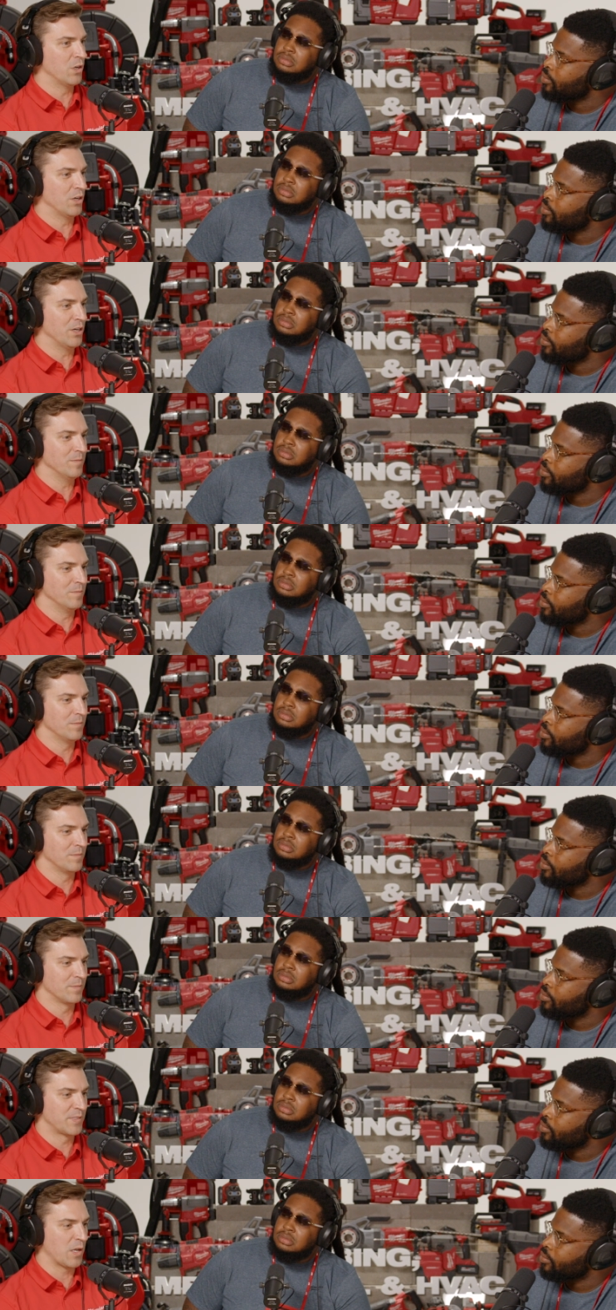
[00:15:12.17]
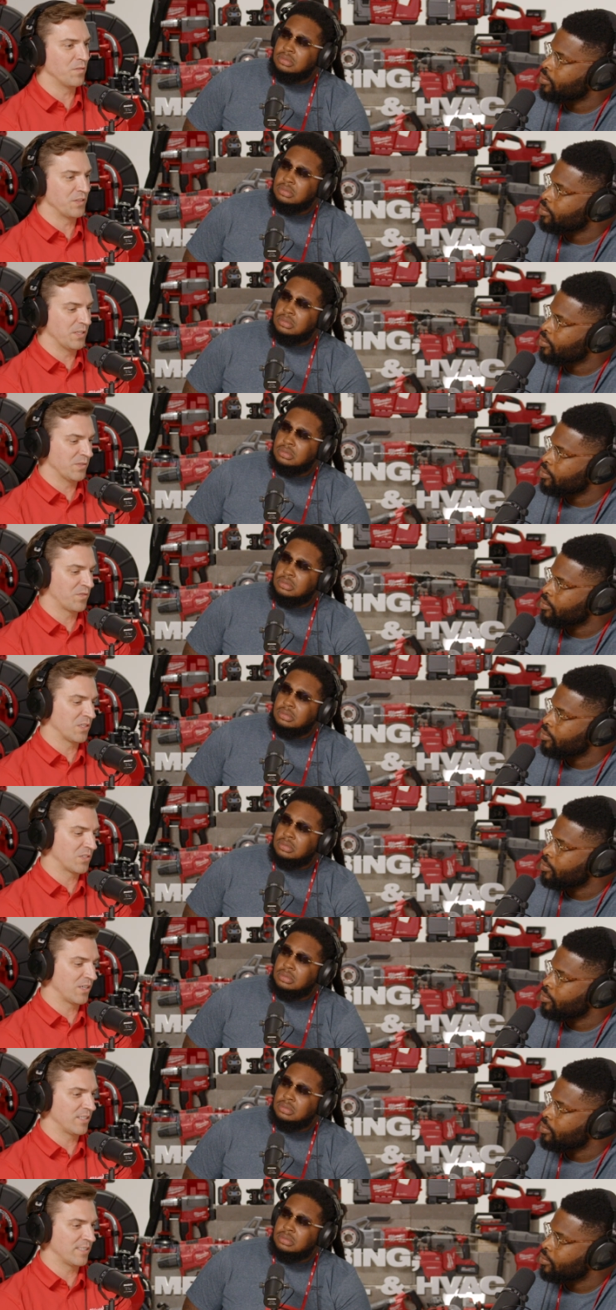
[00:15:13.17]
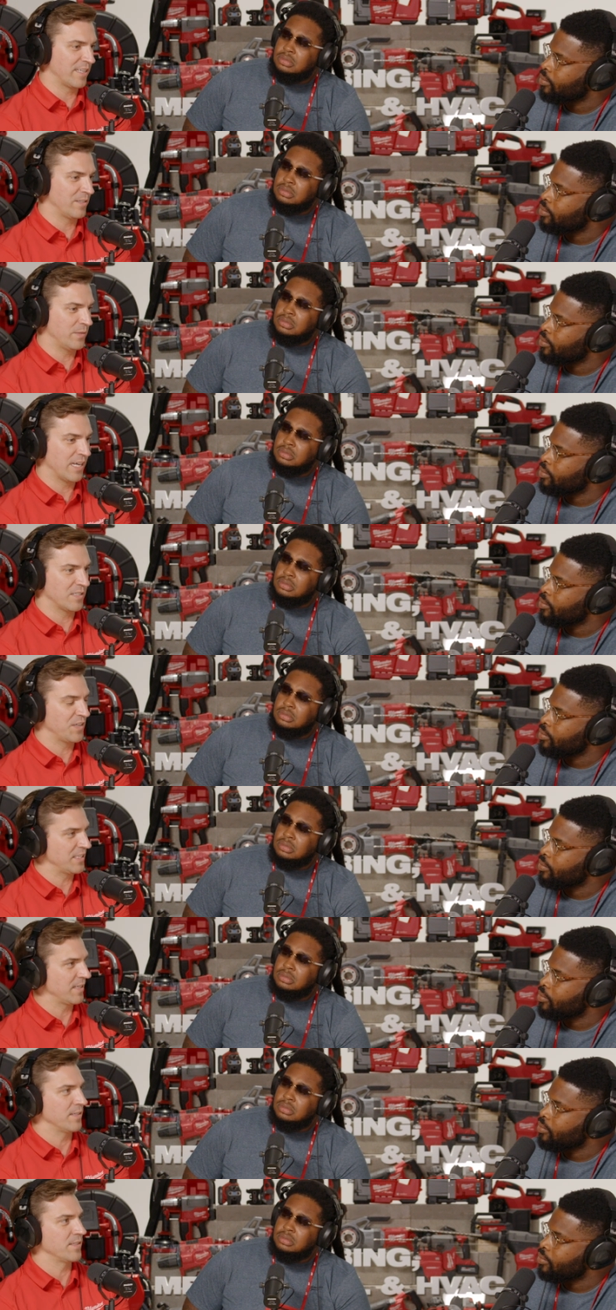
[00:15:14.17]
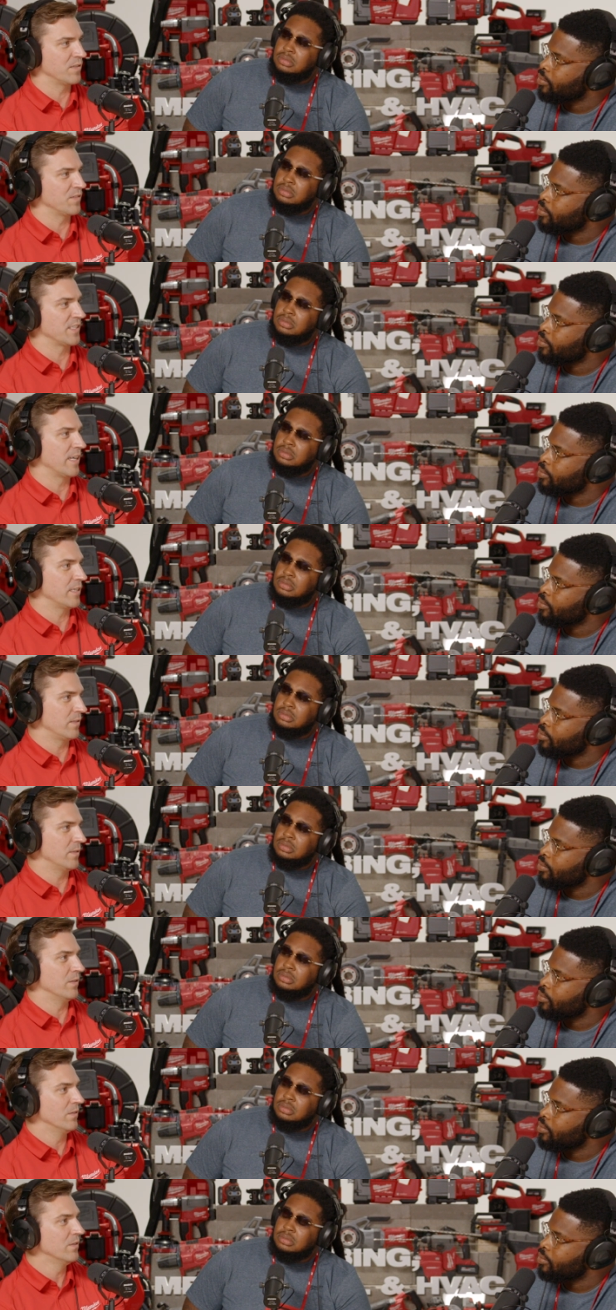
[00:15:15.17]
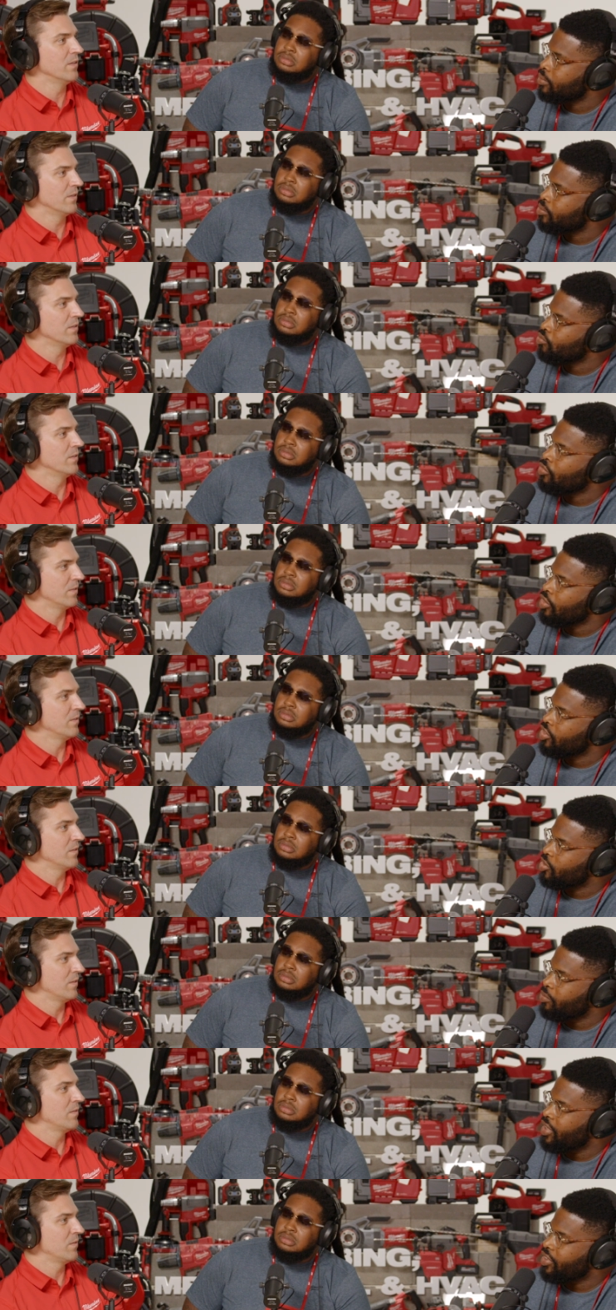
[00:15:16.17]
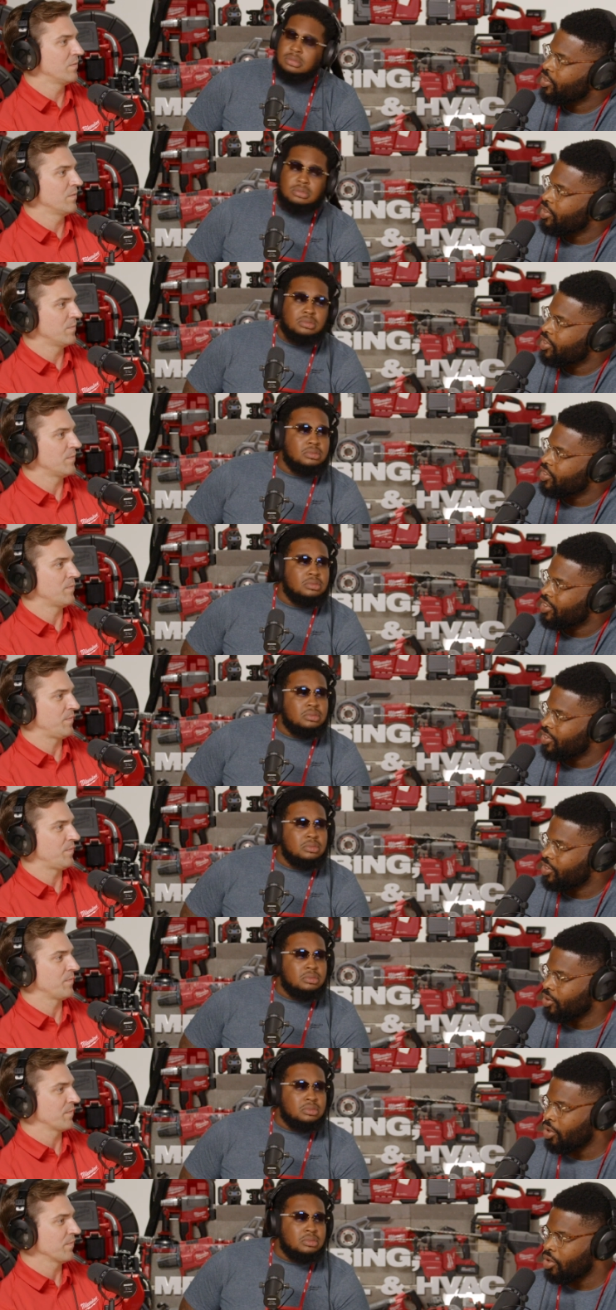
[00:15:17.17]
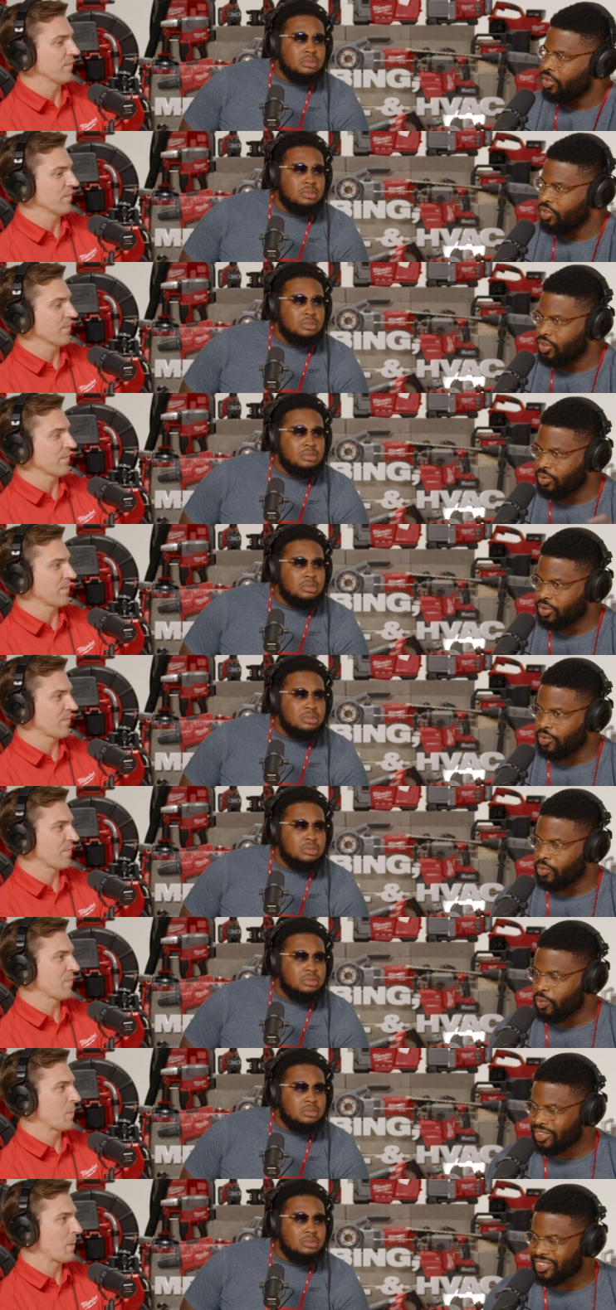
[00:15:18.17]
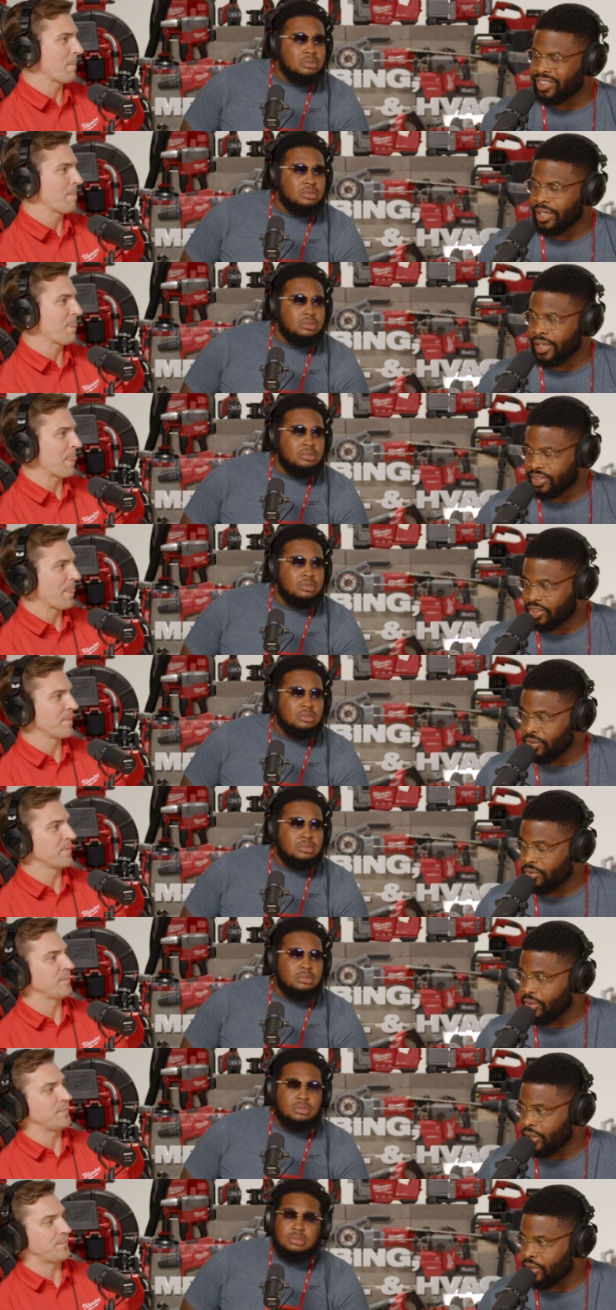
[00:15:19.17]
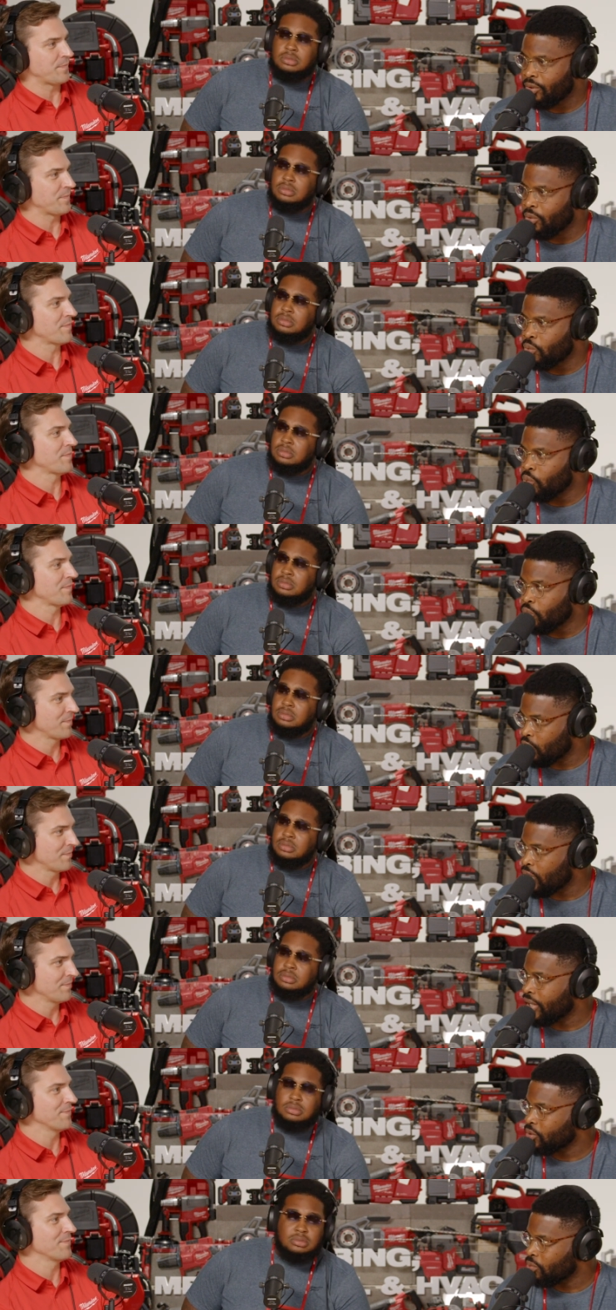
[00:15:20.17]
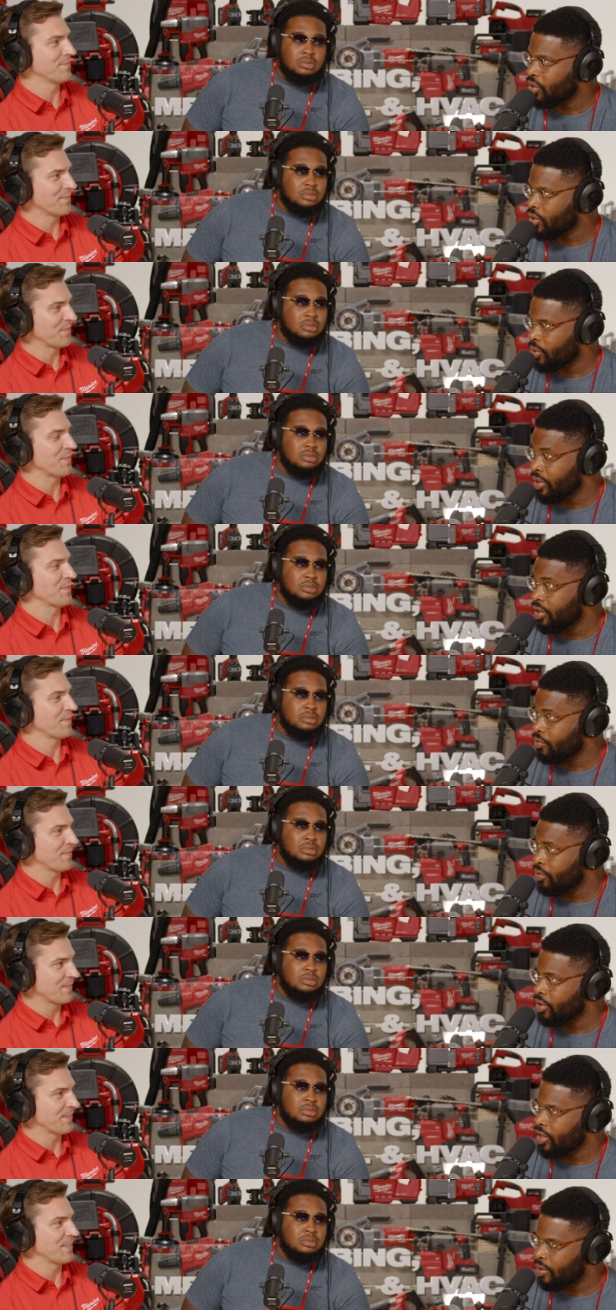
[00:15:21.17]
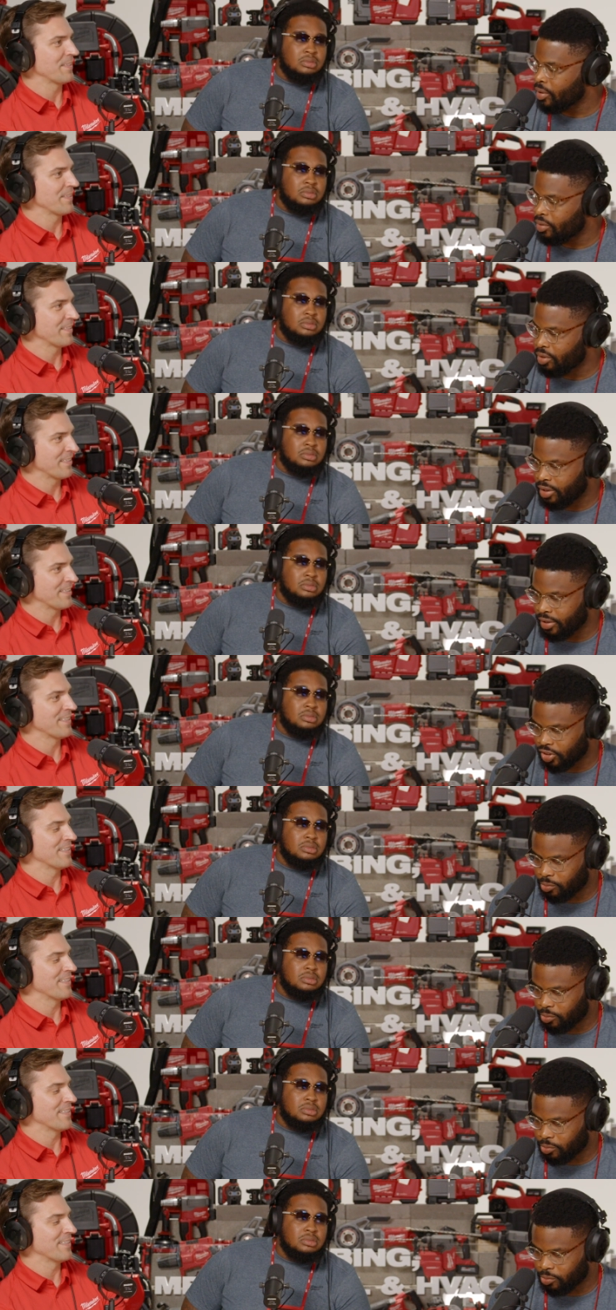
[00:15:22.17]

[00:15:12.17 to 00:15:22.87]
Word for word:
Speaker 1: we're solving those frustrations that you guys face on the service side too.
Speaker 2: So let me ask you this: since all this new stuff, what's next? You think you you guys want to create for a camera? I know you can't